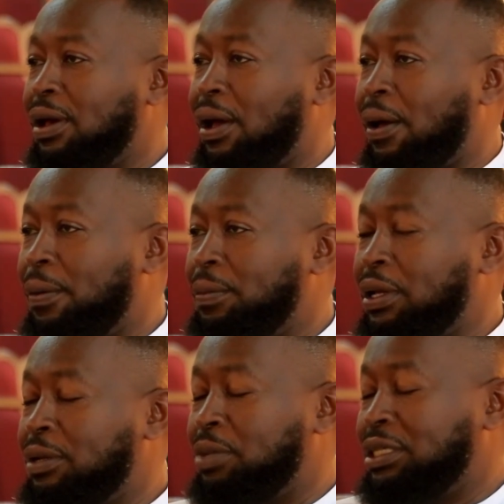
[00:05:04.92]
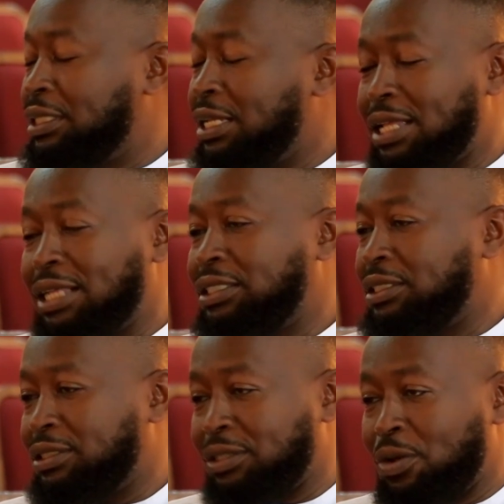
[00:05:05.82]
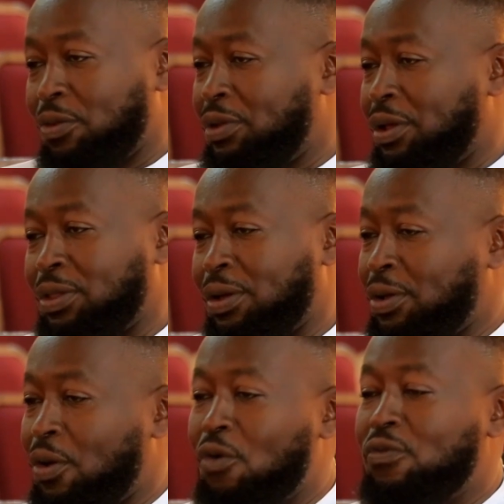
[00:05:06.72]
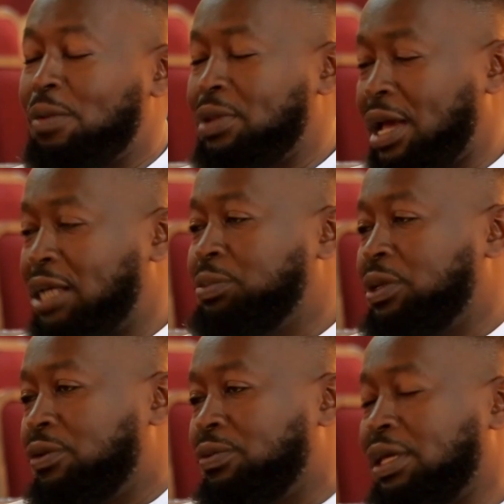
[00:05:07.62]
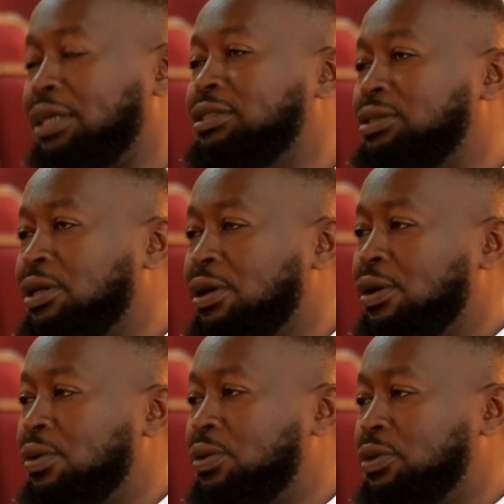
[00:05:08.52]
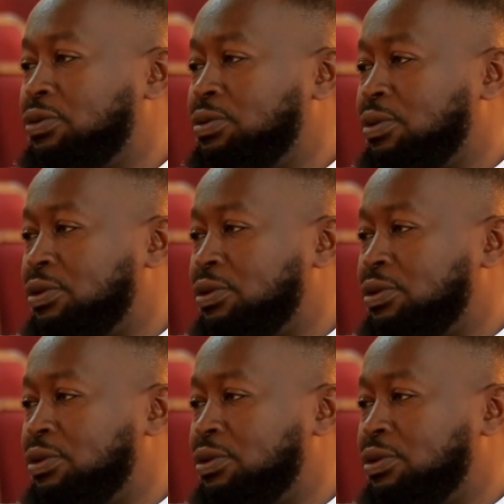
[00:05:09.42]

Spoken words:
and basically that's, the whole family aspect of things was